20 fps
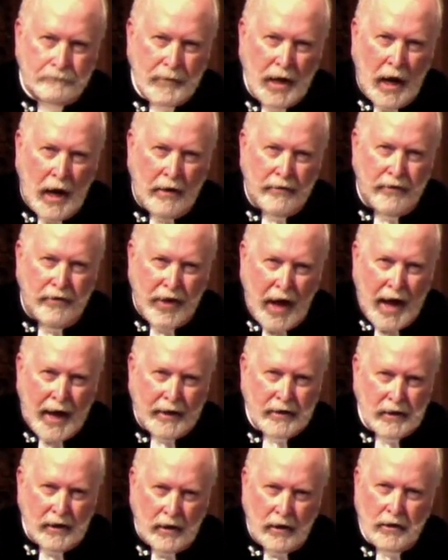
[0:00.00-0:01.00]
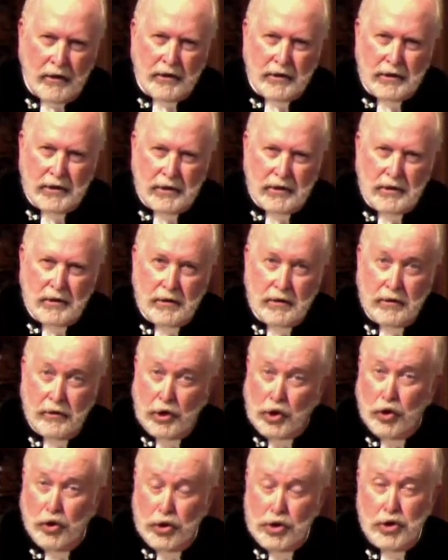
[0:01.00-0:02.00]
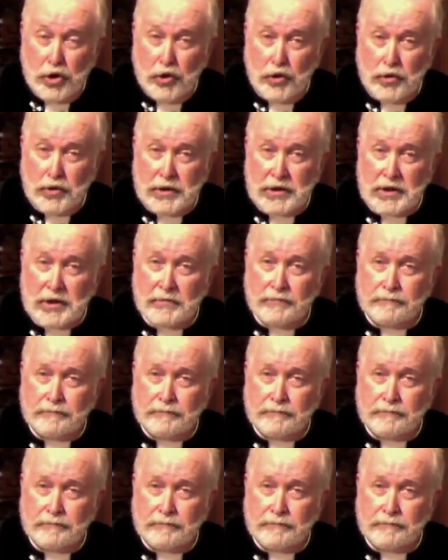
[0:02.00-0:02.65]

And that is the good news.